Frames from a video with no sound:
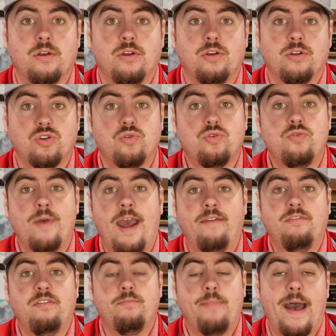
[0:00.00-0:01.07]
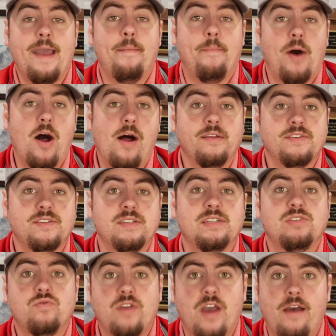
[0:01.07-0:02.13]
So you have to buy a policy
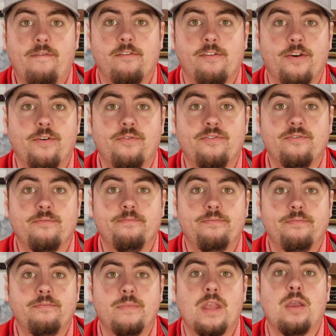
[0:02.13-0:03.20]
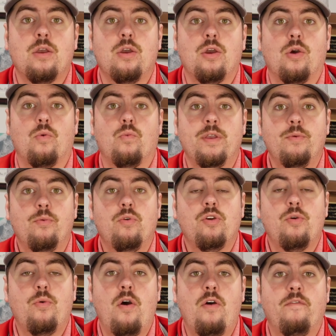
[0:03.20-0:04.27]
to cover those. We will
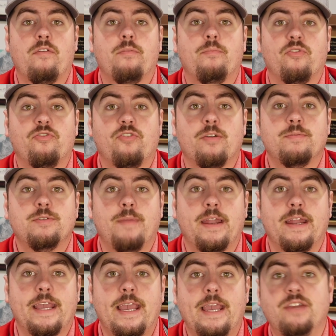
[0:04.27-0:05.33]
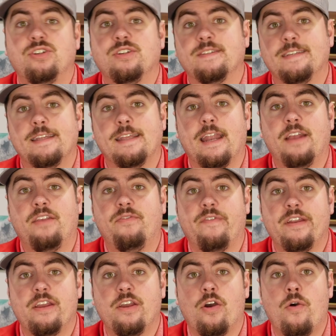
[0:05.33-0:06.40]
go over prescription medications in the next
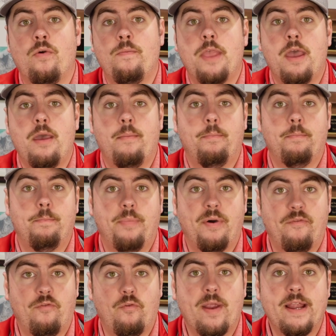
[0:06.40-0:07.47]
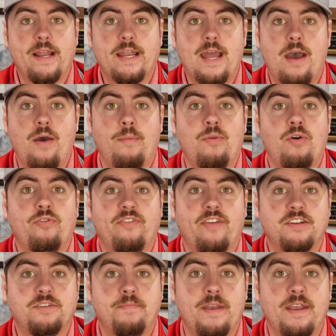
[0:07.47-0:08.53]
video, but for right now, I'm going to
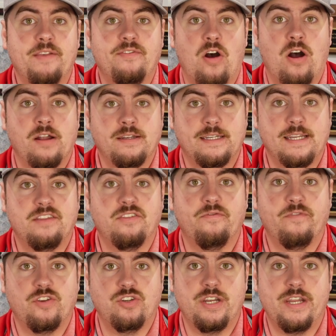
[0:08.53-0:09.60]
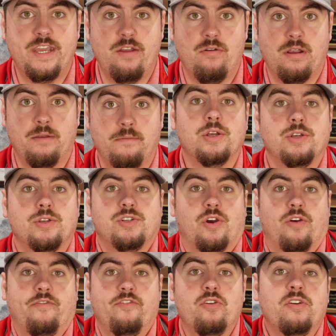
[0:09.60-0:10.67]
touch base on dental, vision, hearing. So
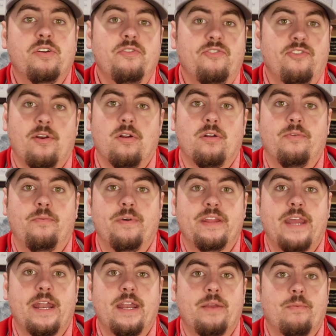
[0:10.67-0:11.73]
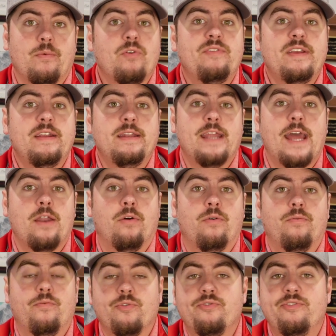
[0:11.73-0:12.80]
if you're concerned with getting routine
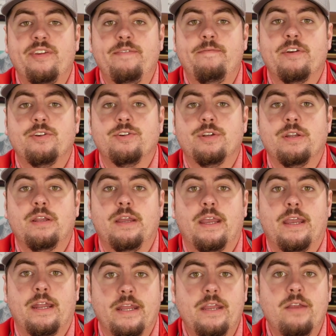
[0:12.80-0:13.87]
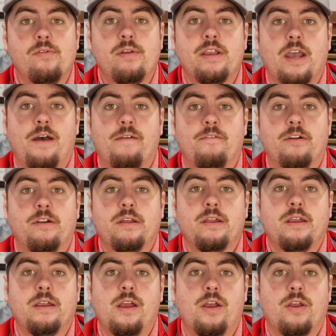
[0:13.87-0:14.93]
dental, routine vision, and hearing covered,
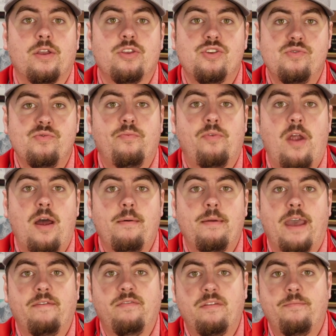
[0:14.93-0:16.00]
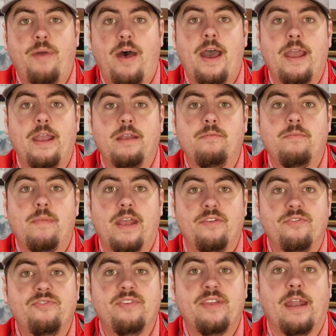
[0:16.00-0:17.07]
you will probably have to buy a
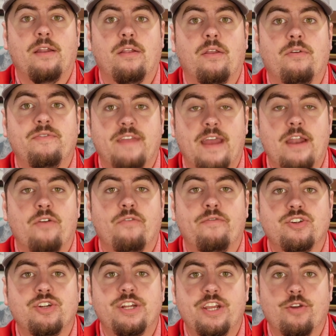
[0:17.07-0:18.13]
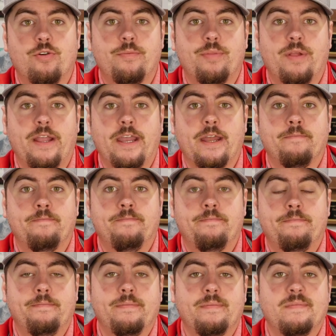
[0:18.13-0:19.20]
standalone dental, vision, hearing plan.
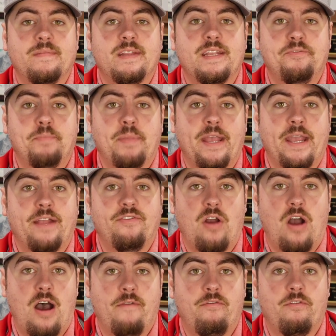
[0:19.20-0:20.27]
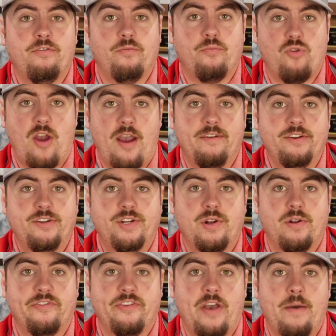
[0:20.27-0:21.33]
These plans are offered through private
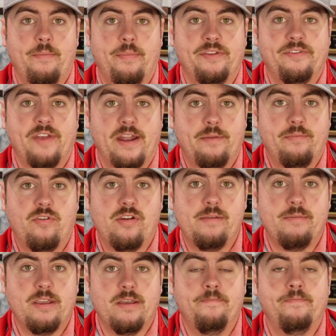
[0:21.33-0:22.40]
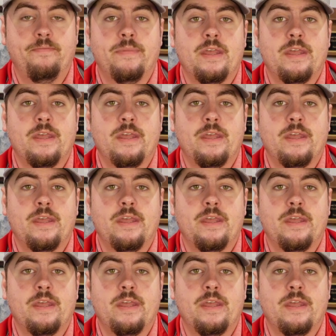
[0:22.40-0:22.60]
insurance companies at a premium.